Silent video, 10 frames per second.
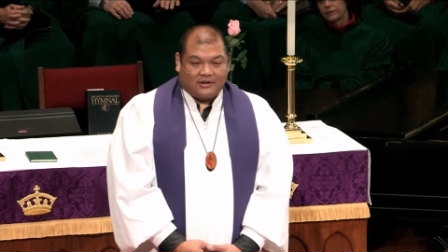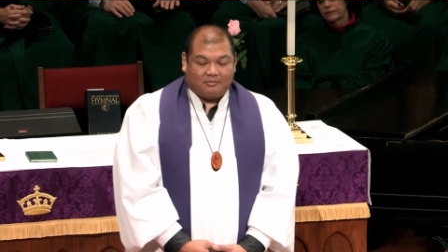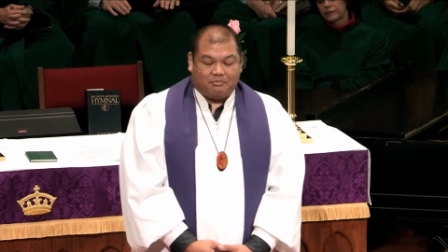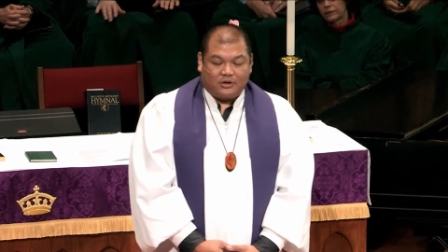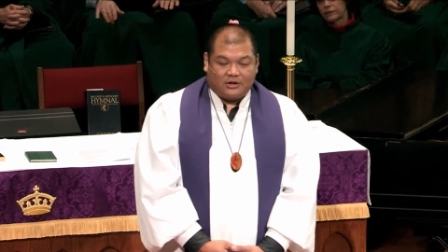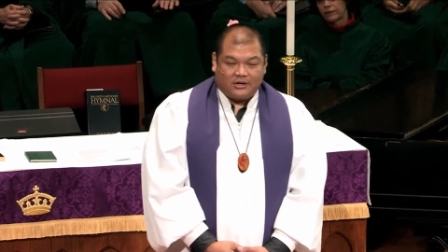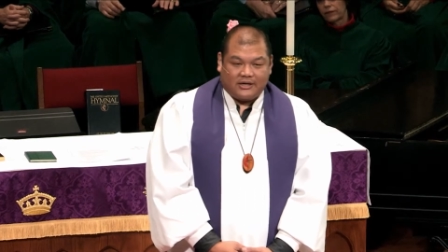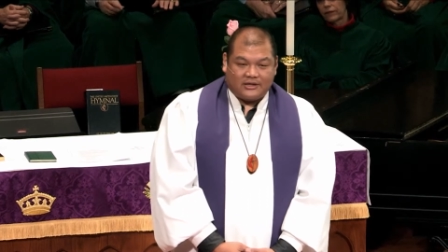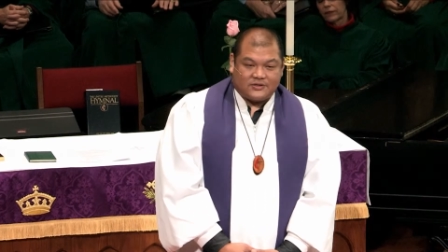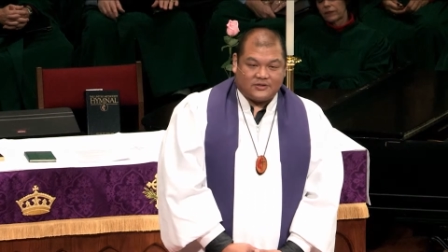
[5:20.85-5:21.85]
the
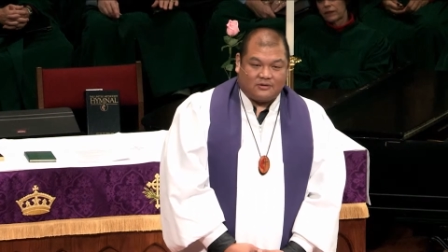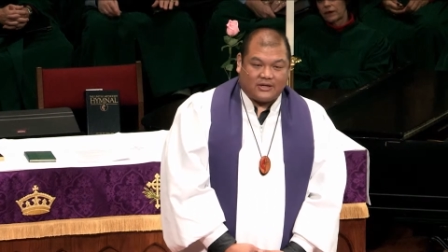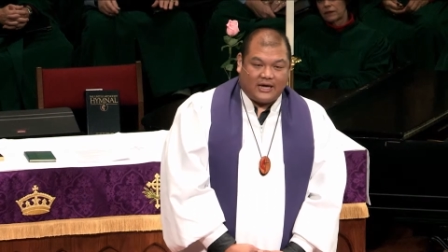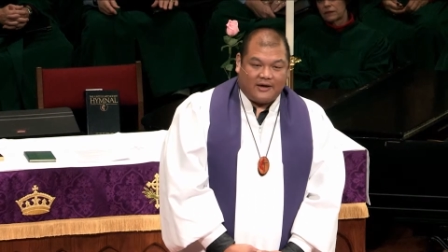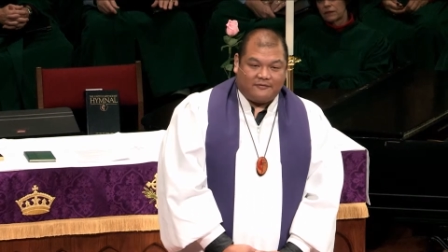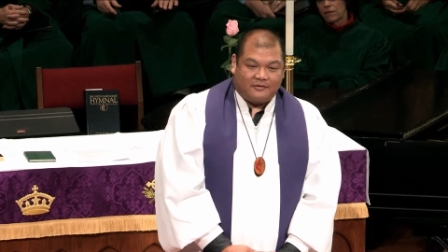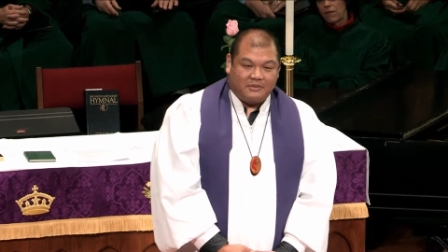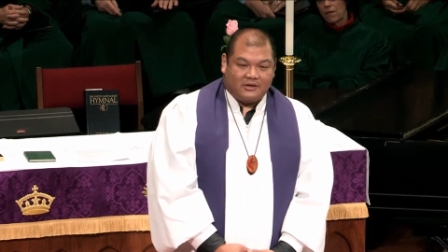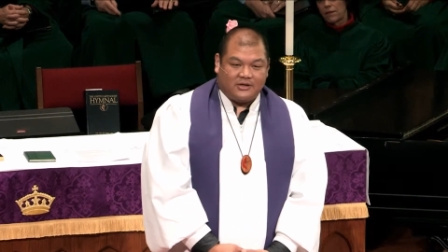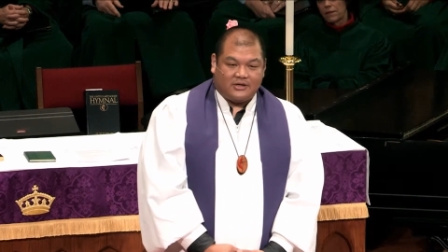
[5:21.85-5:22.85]
book had sold half a
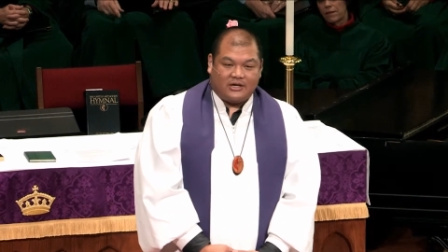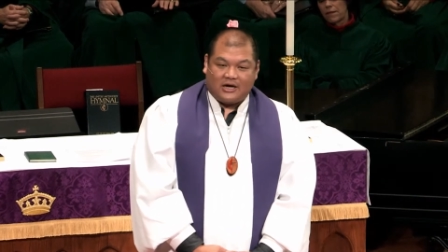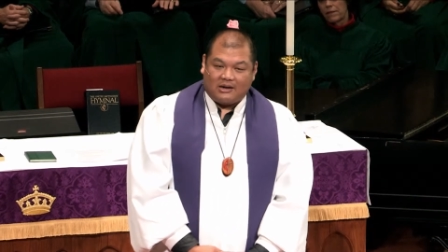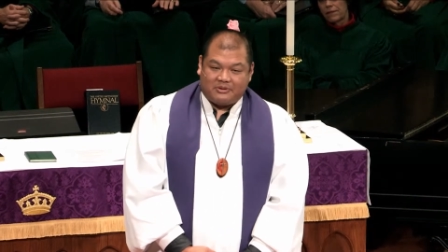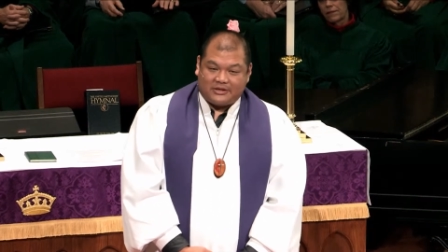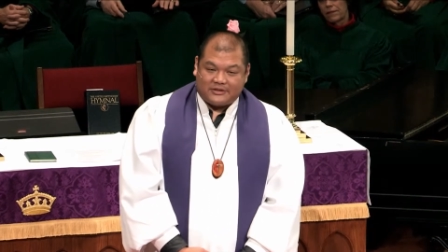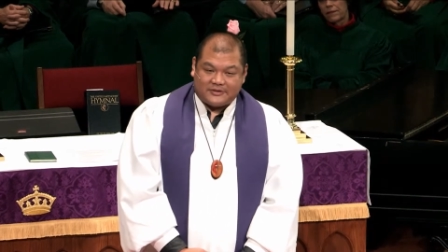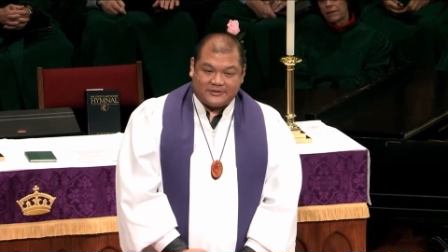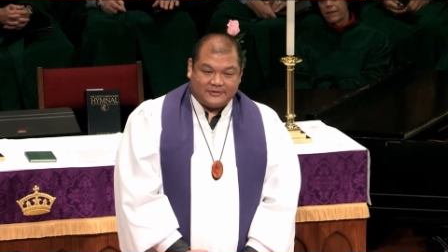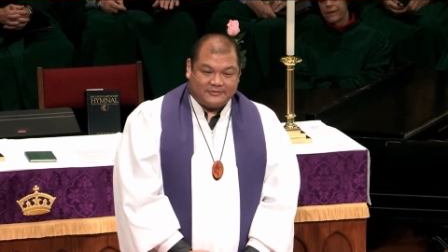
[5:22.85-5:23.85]
million
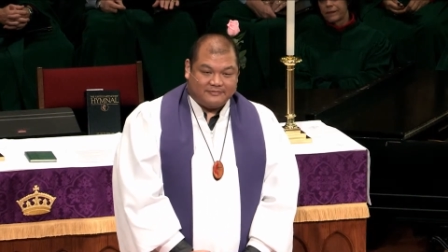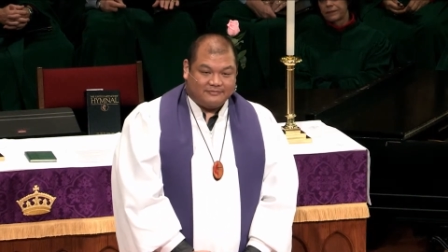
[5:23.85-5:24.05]
copies.